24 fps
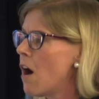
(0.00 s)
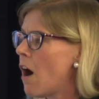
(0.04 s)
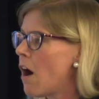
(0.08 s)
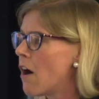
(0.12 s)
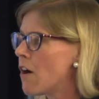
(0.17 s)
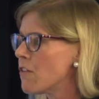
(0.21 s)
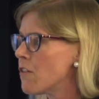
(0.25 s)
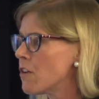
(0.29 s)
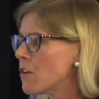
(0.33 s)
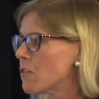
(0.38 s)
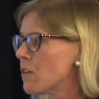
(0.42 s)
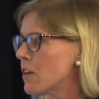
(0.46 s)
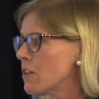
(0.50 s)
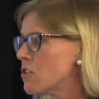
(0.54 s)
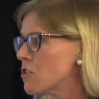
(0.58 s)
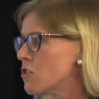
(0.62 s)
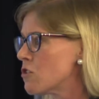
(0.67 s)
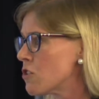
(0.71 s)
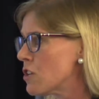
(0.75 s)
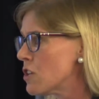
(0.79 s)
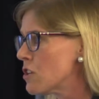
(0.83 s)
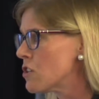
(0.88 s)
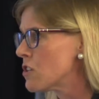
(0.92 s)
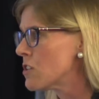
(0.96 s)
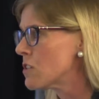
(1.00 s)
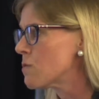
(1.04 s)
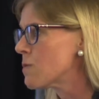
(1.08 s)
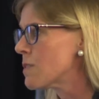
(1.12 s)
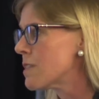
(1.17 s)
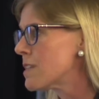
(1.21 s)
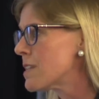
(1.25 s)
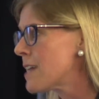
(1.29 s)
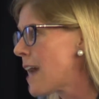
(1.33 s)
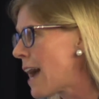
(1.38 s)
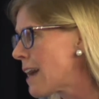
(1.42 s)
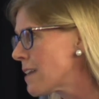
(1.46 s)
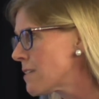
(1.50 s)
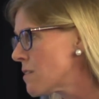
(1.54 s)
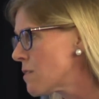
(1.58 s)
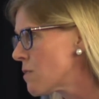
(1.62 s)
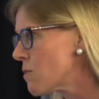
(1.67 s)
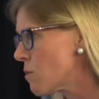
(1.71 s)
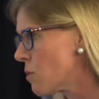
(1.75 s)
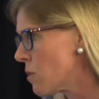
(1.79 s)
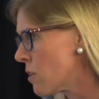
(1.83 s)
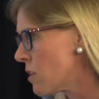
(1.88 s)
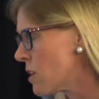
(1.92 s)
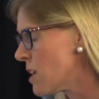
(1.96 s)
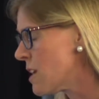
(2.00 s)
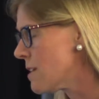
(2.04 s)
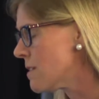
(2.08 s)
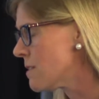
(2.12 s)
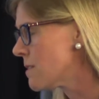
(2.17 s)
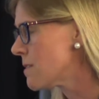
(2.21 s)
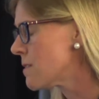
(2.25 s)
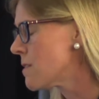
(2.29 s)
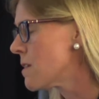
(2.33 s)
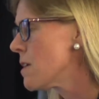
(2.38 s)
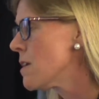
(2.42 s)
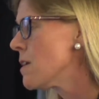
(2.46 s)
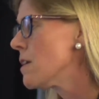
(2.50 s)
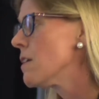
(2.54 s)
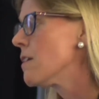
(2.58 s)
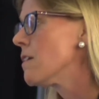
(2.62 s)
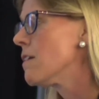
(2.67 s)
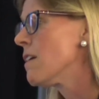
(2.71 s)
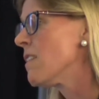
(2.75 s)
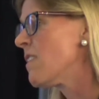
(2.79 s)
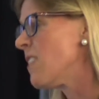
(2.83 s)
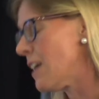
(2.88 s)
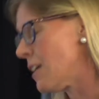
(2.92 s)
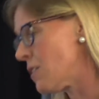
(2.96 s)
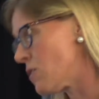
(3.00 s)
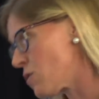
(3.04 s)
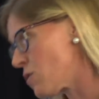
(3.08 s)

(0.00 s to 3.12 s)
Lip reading: Are there registrations with the tax authorities? The